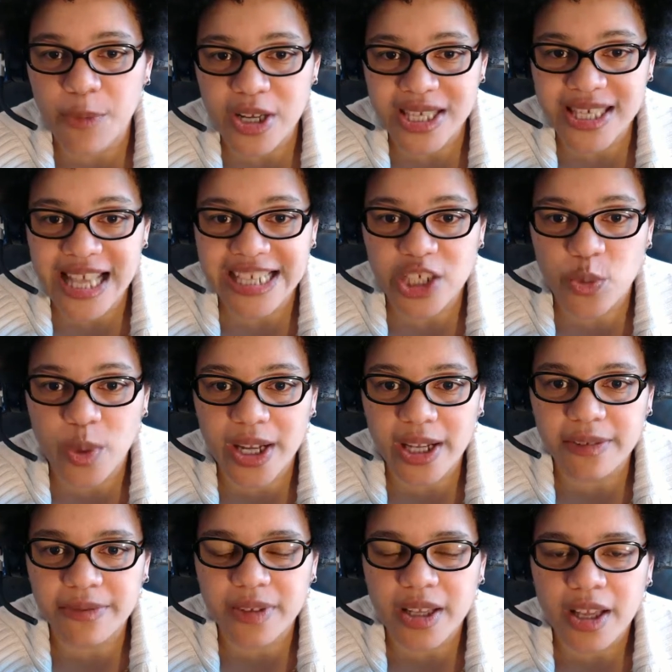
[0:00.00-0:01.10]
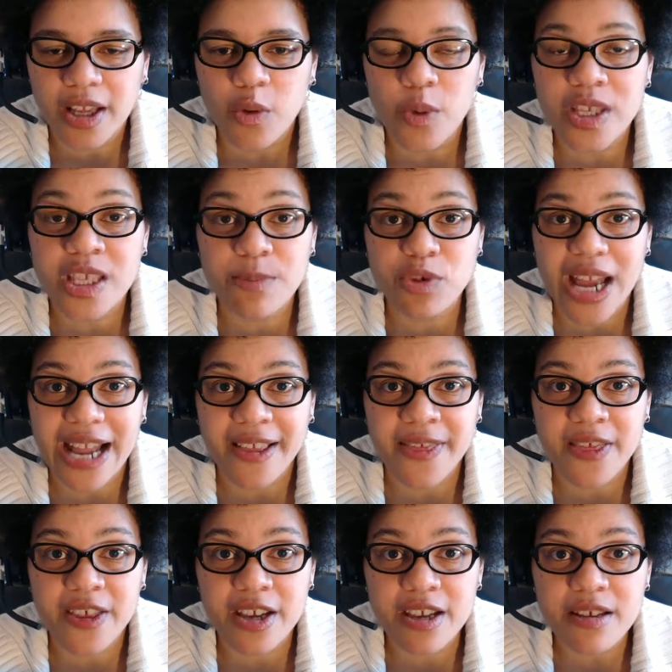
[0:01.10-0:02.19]
I'm on slide 12. We
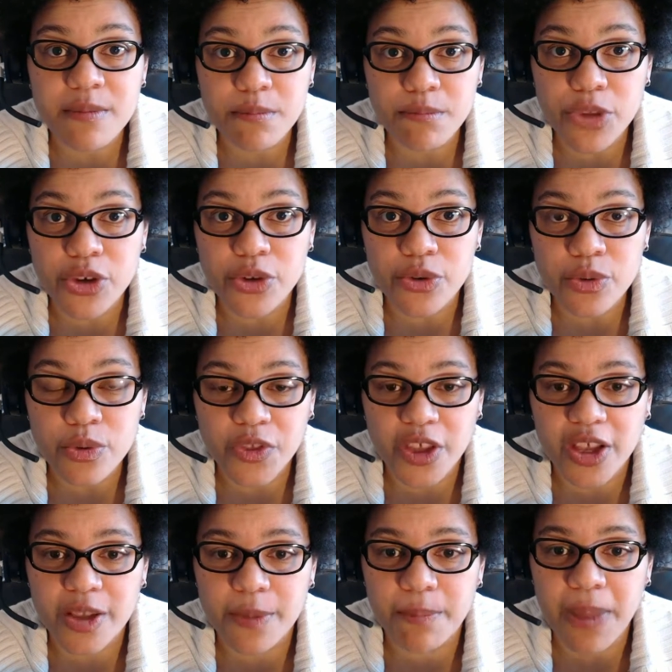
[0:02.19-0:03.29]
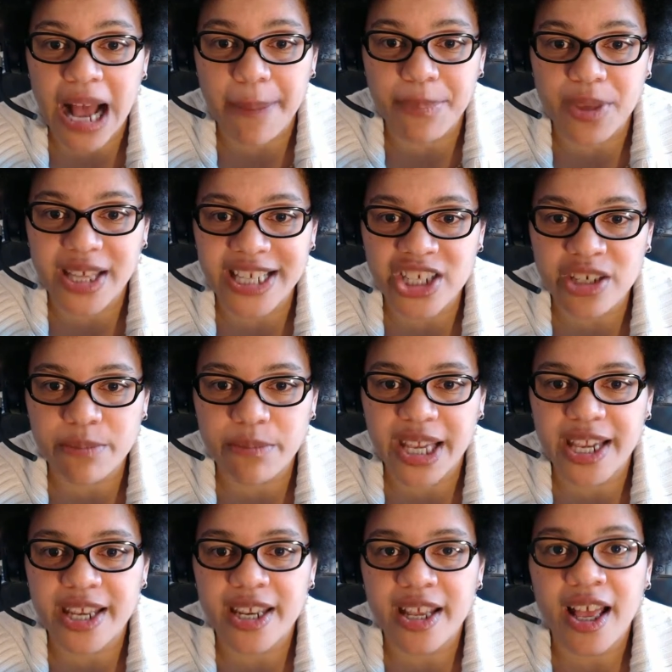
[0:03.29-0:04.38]
subtract the mu, the population
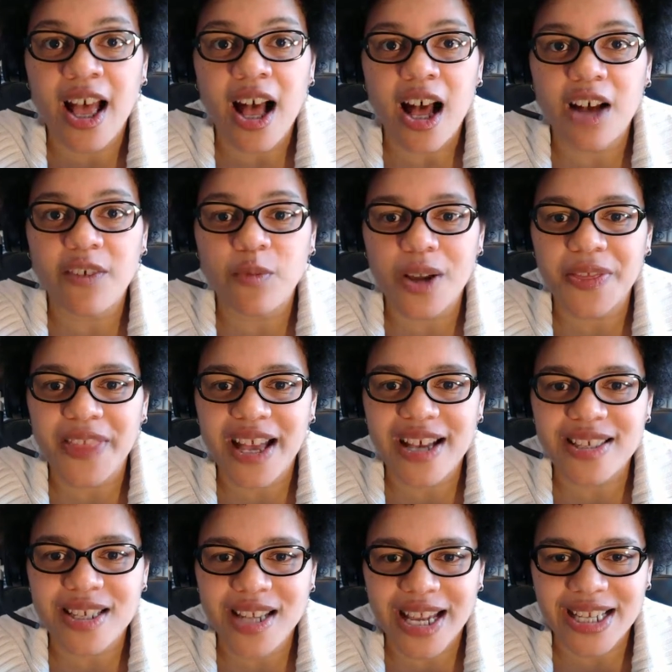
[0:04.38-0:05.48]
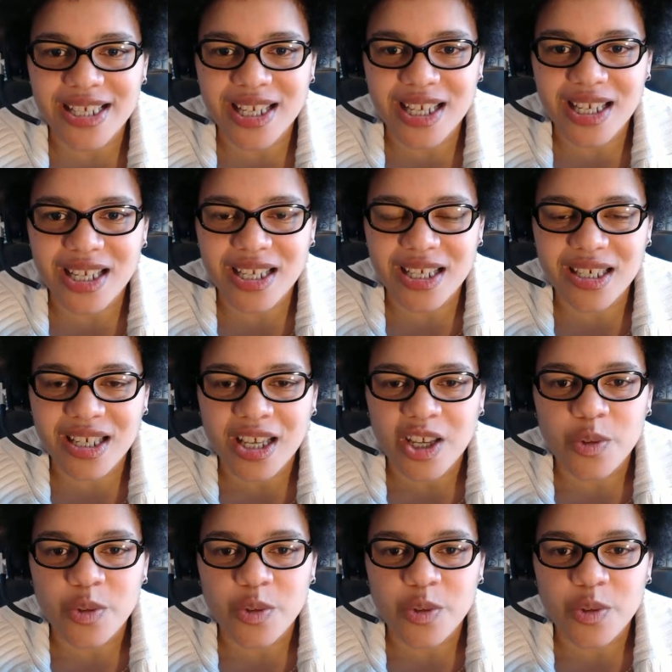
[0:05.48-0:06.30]
mean, of 1,019.